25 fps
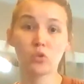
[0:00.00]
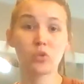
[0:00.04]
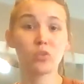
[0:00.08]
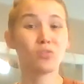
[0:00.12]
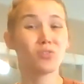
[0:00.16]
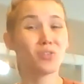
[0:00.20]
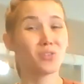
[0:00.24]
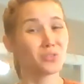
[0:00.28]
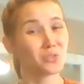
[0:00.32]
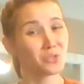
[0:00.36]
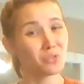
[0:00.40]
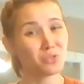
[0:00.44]
You can
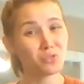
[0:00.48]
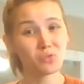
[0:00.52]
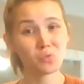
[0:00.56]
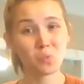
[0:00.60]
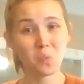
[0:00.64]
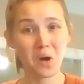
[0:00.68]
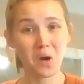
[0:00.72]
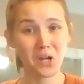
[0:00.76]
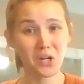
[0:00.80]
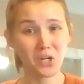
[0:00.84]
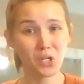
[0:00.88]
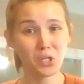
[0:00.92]
also use
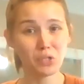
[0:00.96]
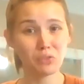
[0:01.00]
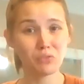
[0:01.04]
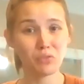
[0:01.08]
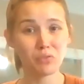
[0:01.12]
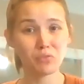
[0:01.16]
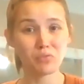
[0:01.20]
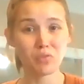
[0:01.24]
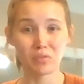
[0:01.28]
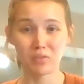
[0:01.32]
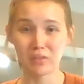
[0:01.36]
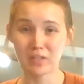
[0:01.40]
water if
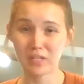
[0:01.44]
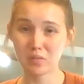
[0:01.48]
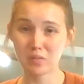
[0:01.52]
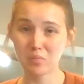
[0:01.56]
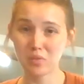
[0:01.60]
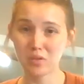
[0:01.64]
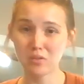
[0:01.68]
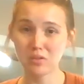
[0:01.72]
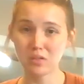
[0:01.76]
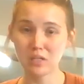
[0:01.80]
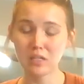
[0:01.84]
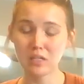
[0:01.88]
you don't like
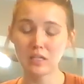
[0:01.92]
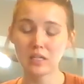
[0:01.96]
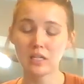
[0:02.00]
milk,